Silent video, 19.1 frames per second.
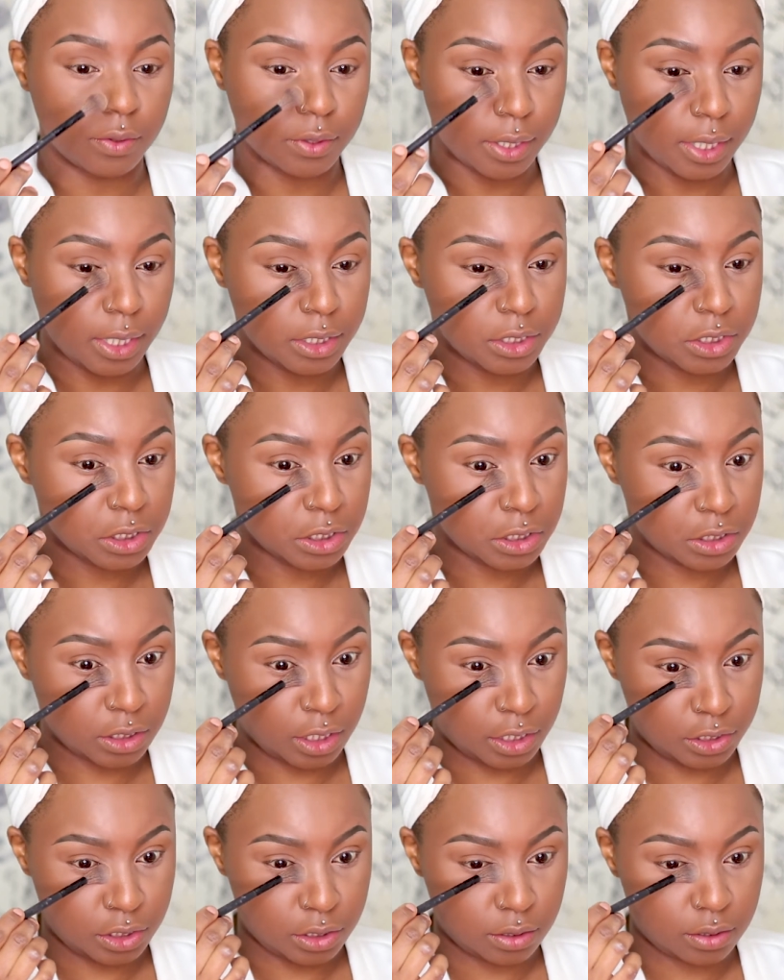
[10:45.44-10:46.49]
edges.
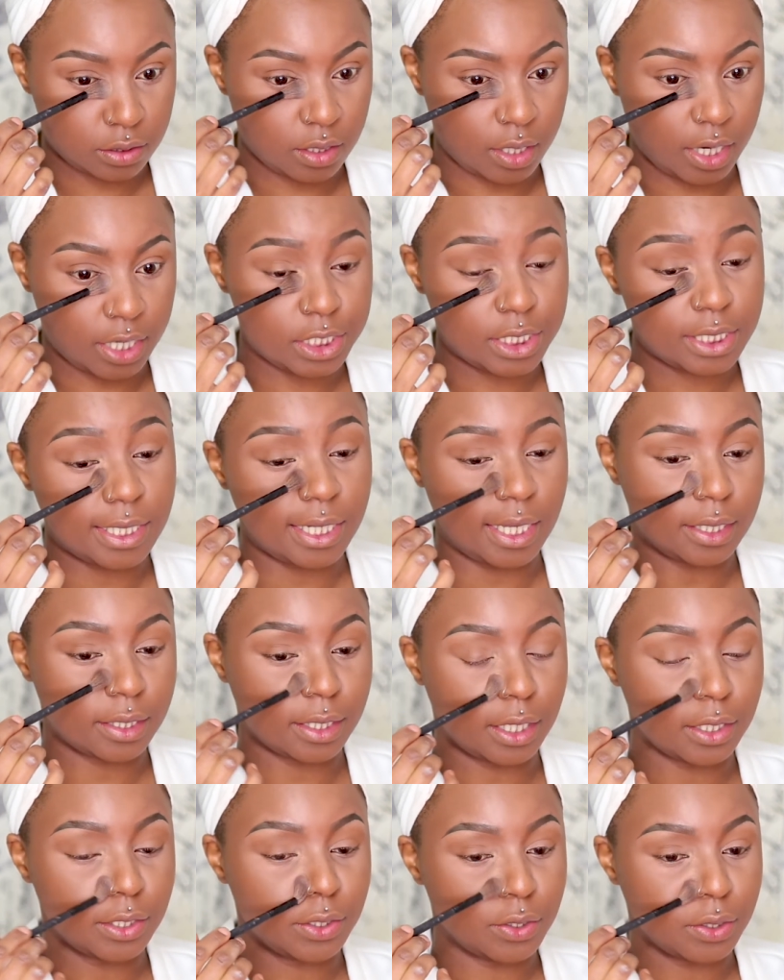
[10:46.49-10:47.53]
I just like
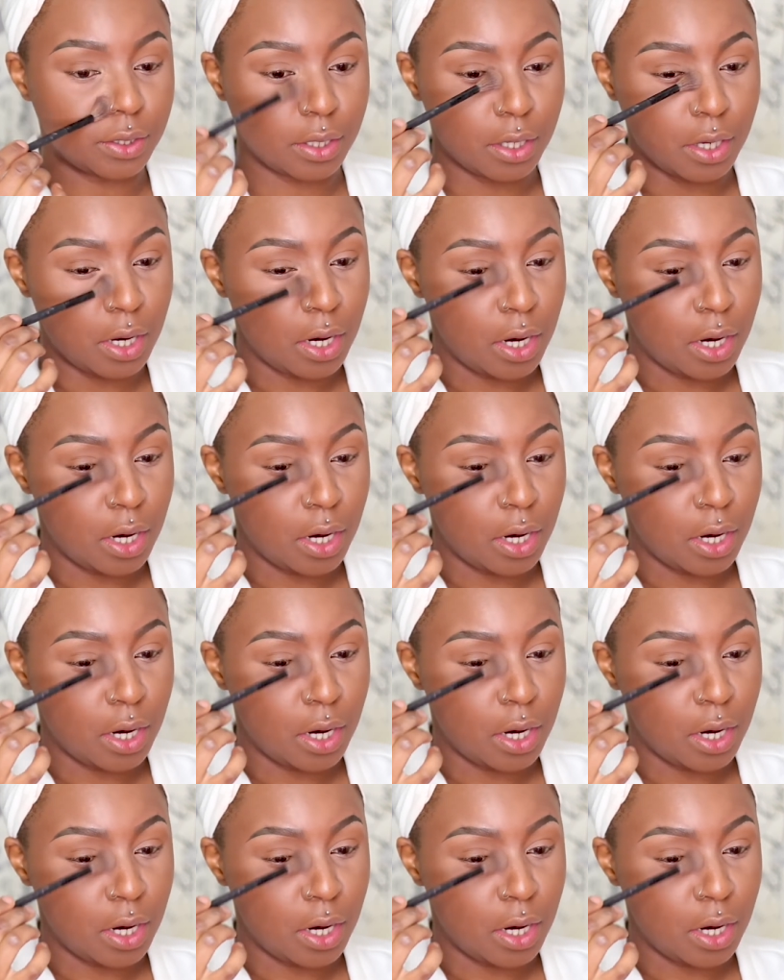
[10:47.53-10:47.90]
that look.